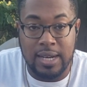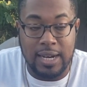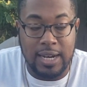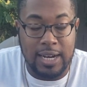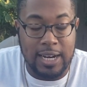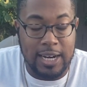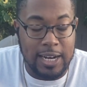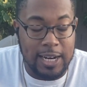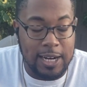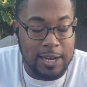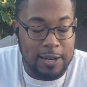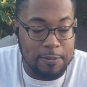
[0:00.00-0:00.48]

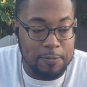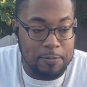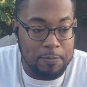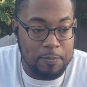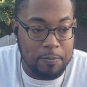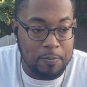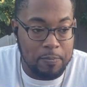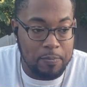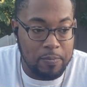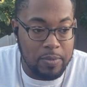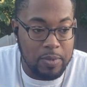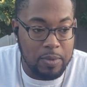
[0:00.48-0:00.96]

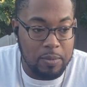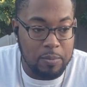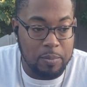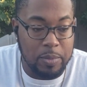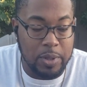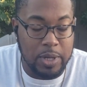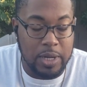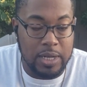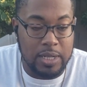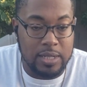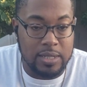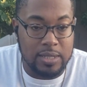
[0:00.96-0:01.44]

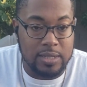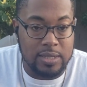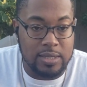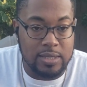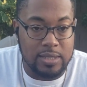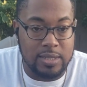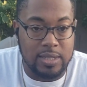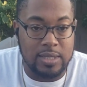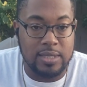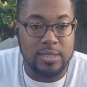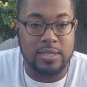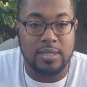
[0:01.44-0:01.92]
But
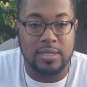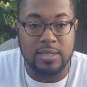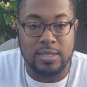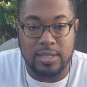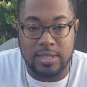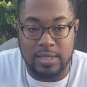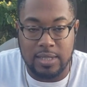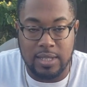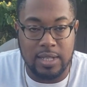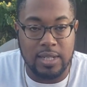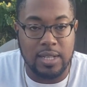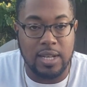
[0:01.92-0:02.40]
since
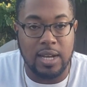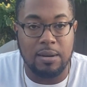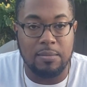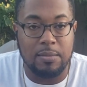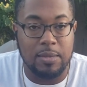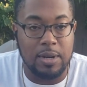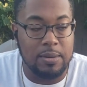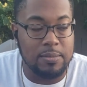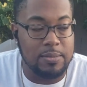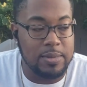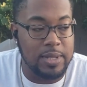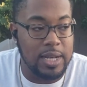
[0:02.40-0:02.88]
it did
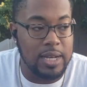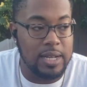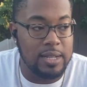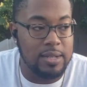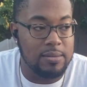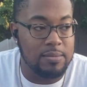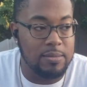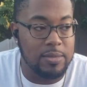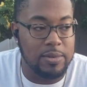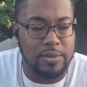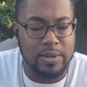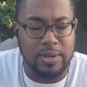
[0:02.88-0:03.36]
come up that
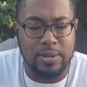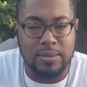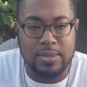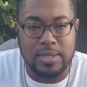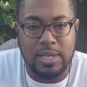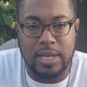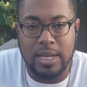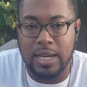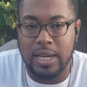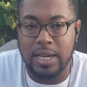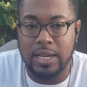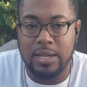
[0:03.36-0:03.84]
Maria
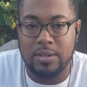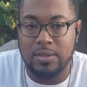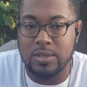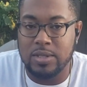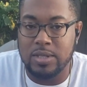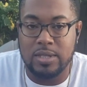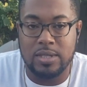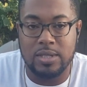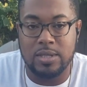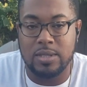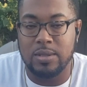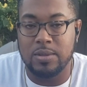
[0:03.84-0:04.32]
was like, hey, you
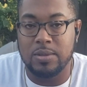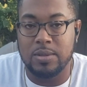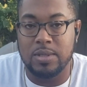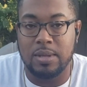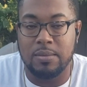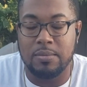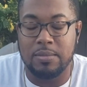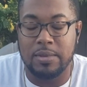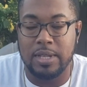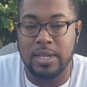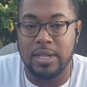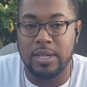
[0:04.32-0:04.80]
should just do
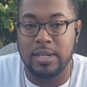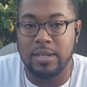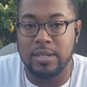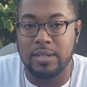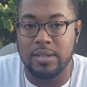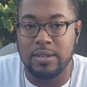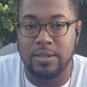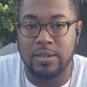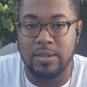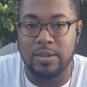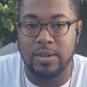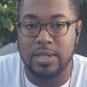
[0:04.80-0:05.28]
something,
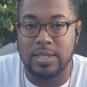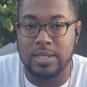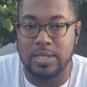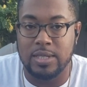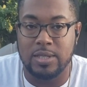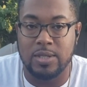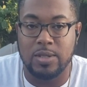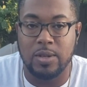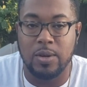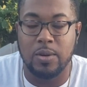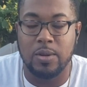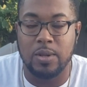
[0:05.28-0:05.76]
as a
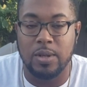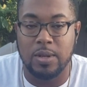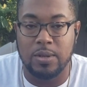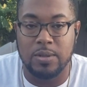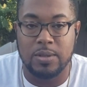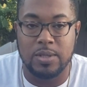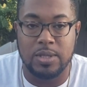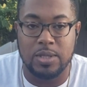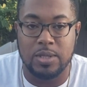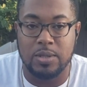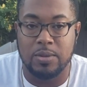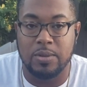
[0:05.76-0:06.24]
solo
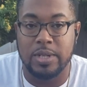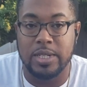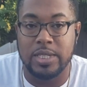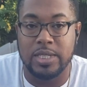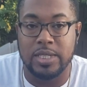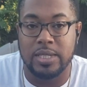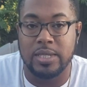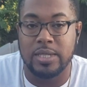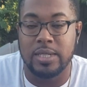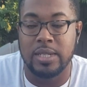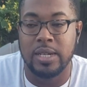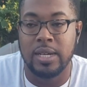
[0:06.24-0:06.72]

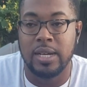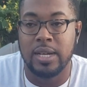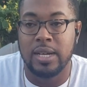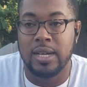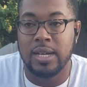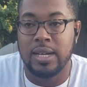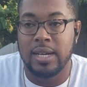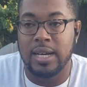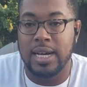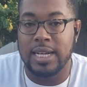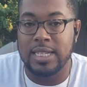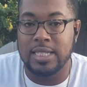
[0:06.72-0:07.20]
situation
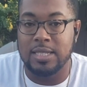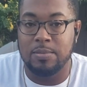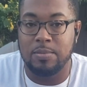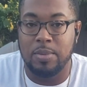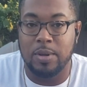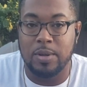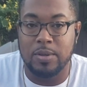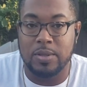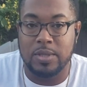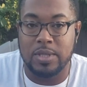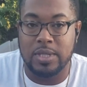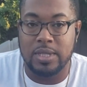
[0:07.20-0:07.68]
as
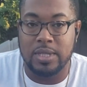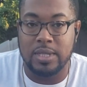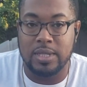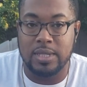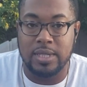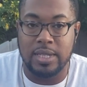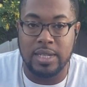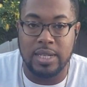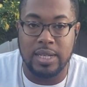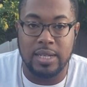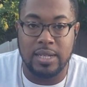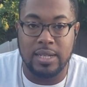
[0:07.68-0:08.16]
opposed to the
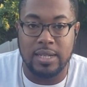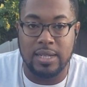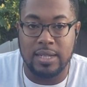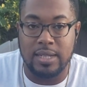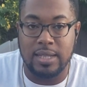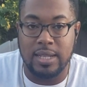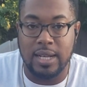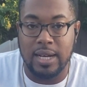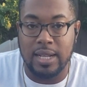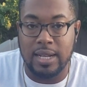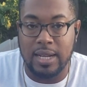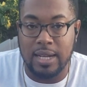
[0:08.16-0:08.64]
D&E
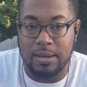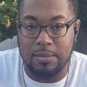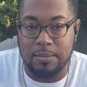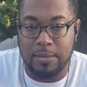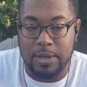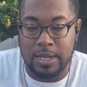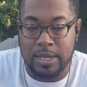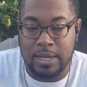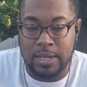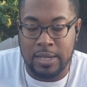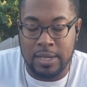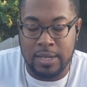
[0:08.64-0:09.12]

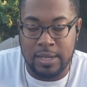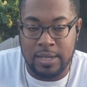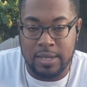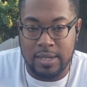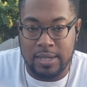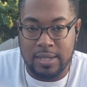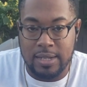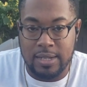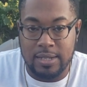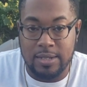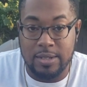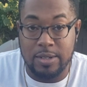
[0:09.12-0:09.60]
dynamic
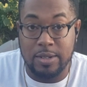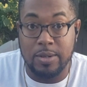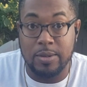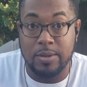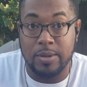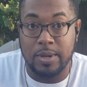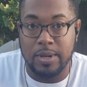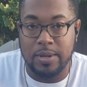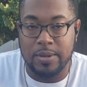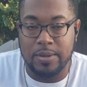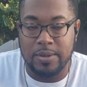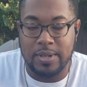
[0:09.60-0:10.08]

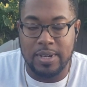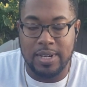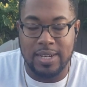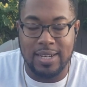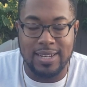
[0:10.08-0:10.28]
duo,